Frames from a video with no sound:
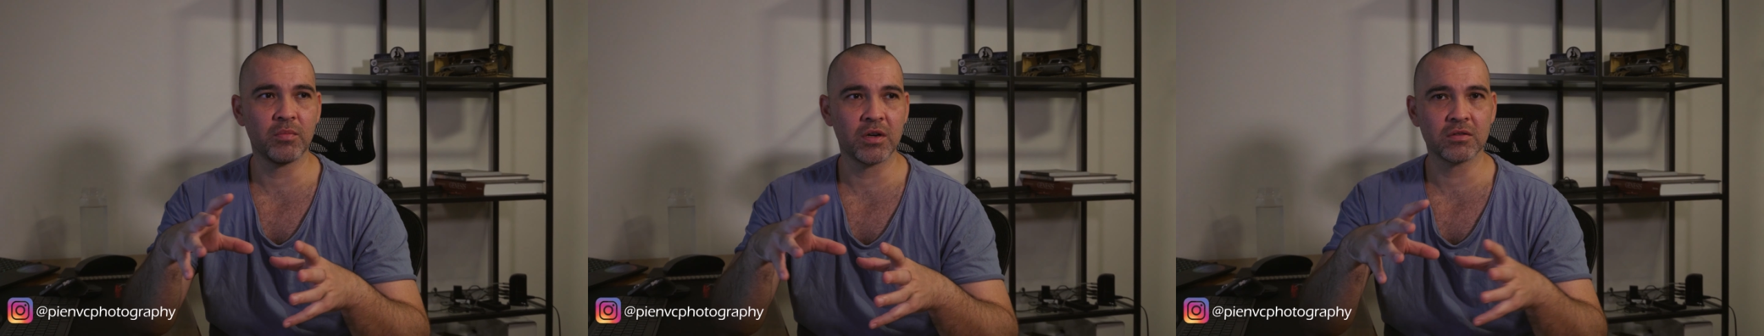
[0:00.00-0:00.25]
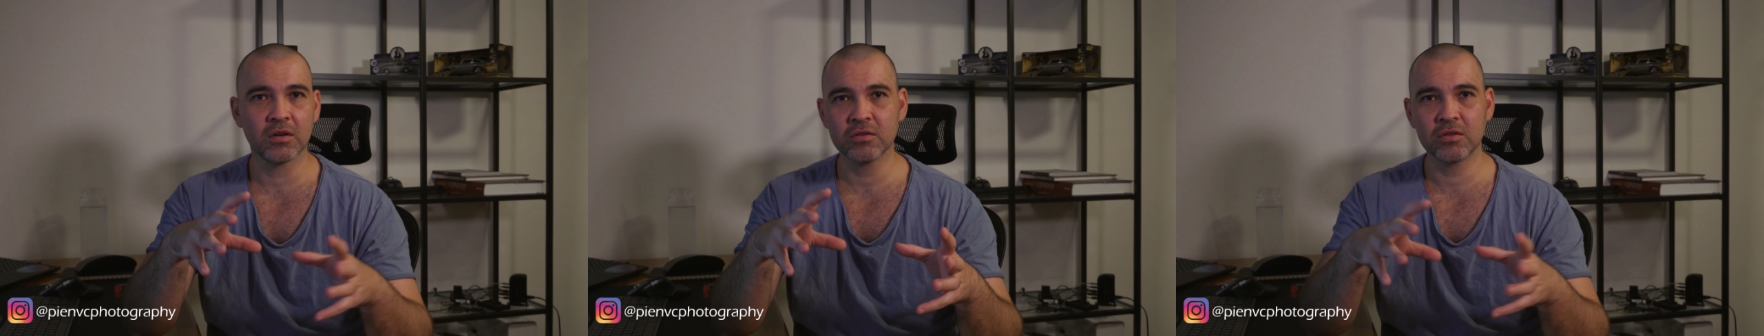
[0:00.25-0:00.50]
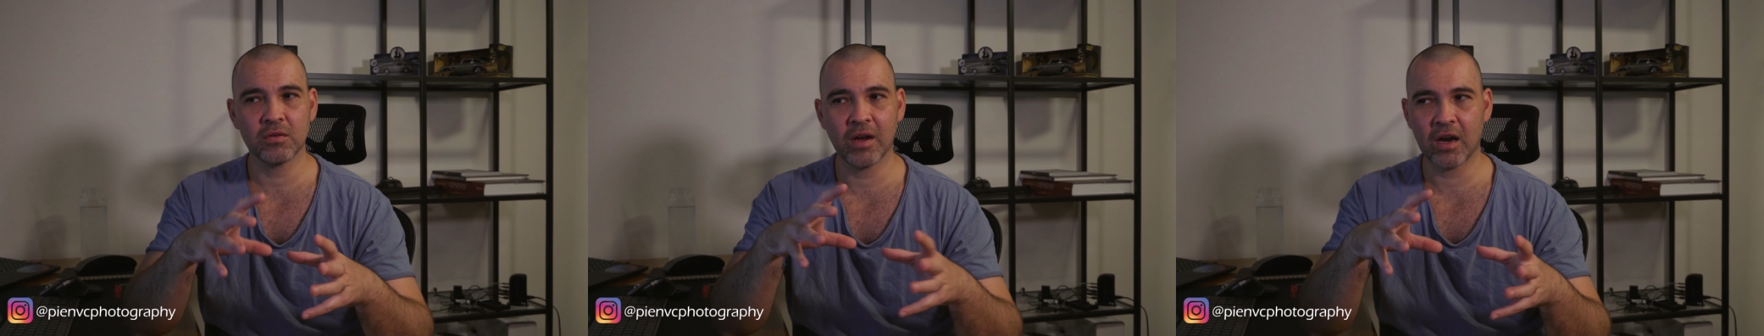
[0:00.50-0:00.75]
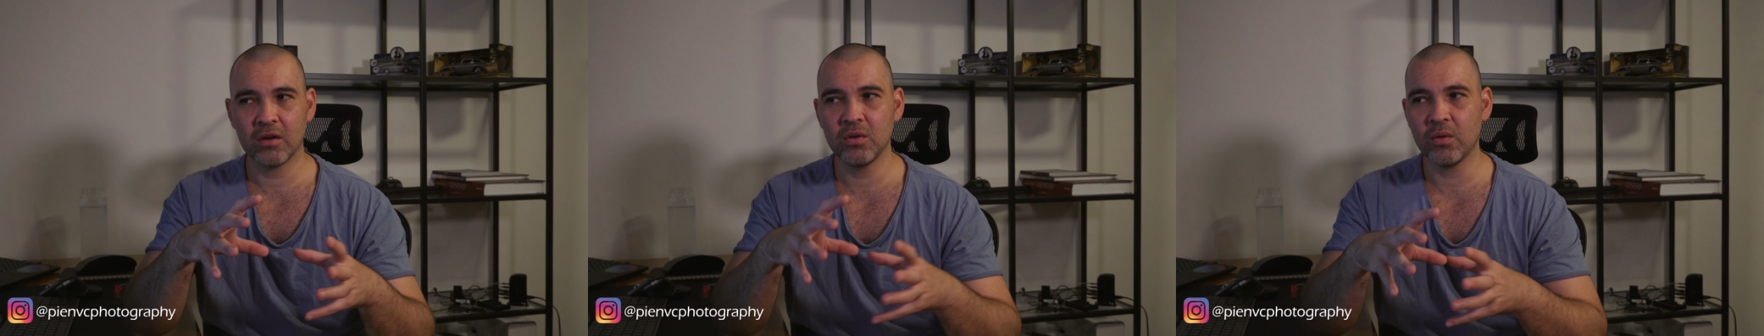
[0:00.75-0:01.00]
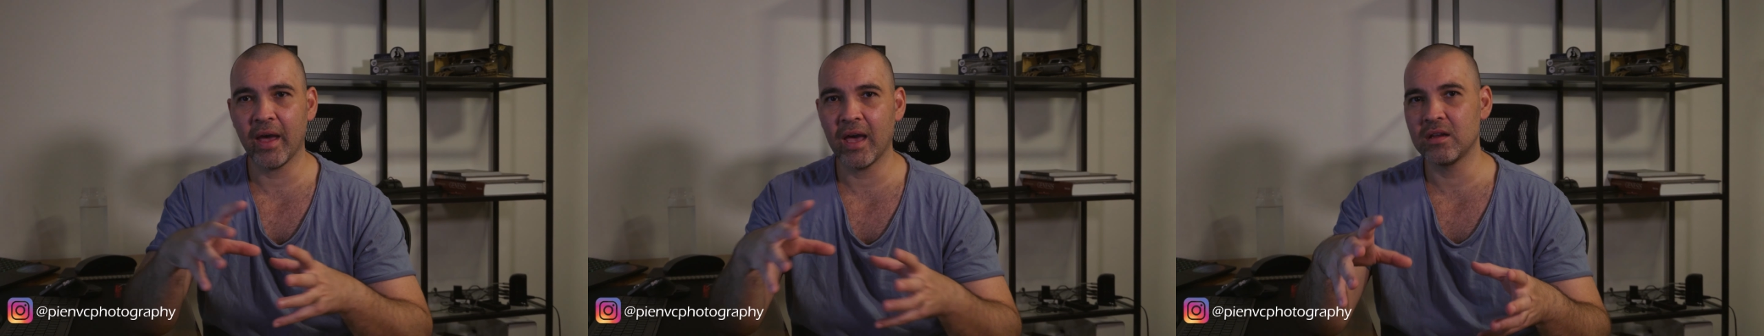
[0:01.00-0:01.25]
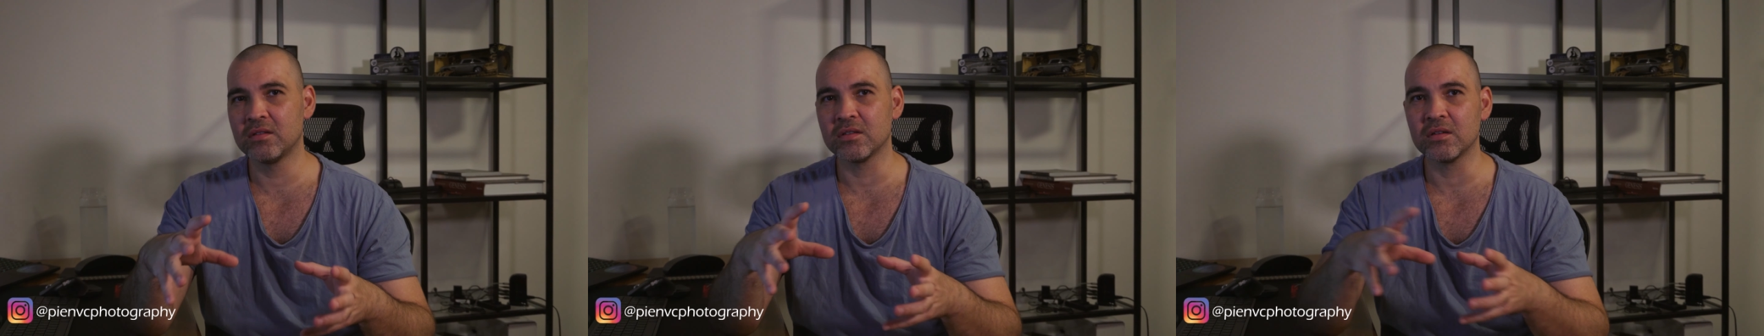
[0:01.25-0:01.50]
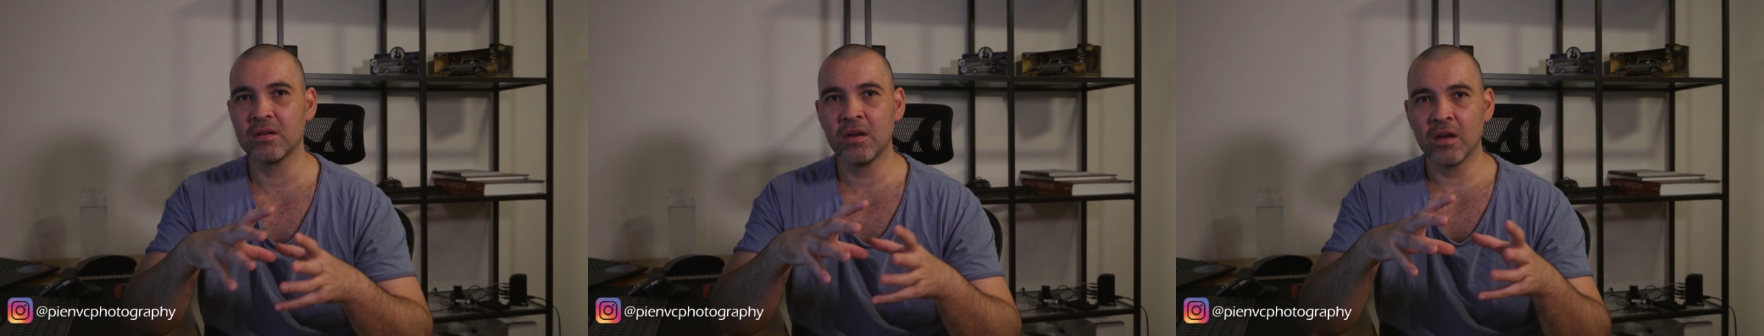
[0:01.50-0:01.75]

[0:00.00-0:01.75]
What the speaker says: but it's also how you edit it.